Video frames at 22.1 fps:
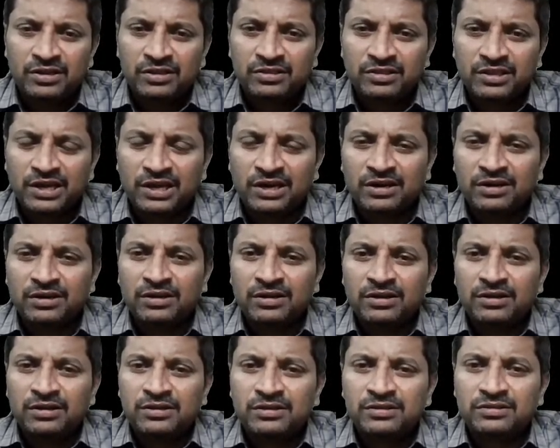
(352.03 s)

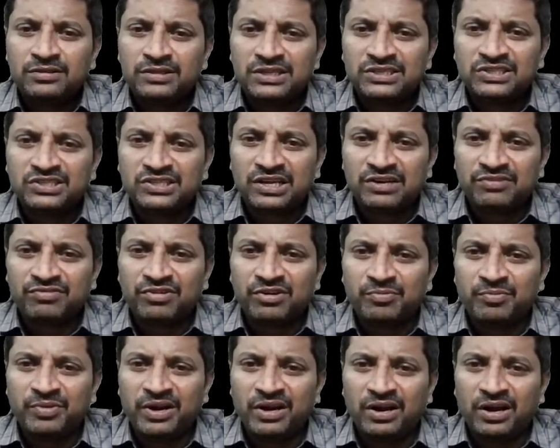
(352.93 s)
then the server
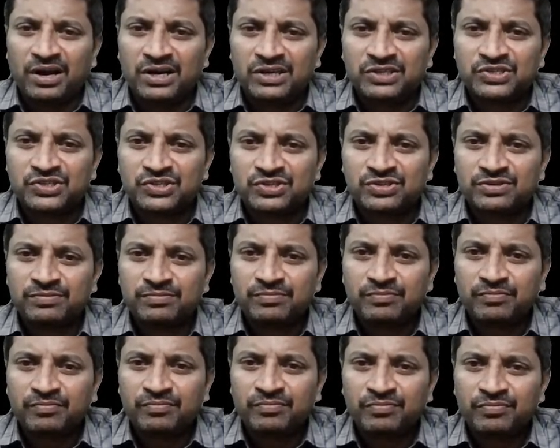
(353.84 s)
may last
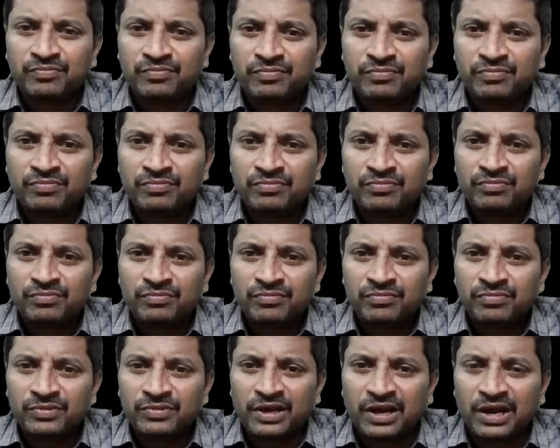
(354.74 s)

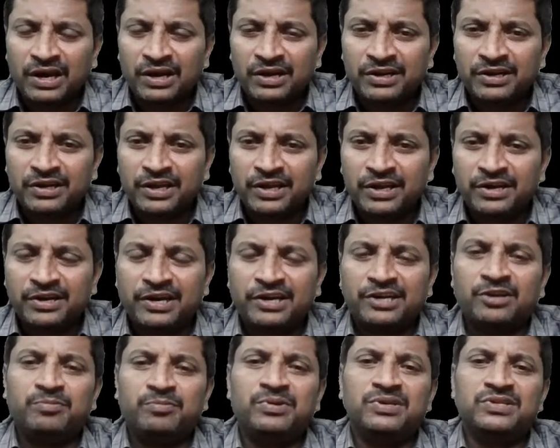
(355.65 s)
the entire
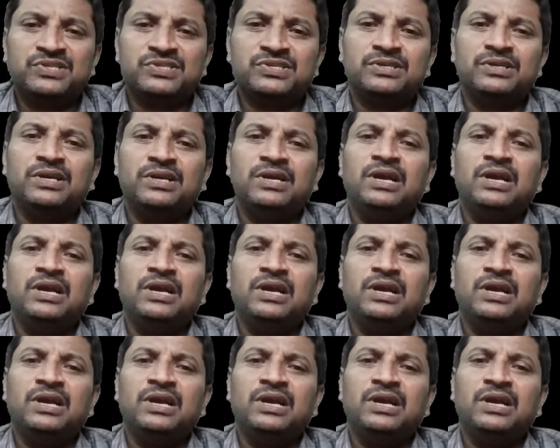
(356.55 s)
database.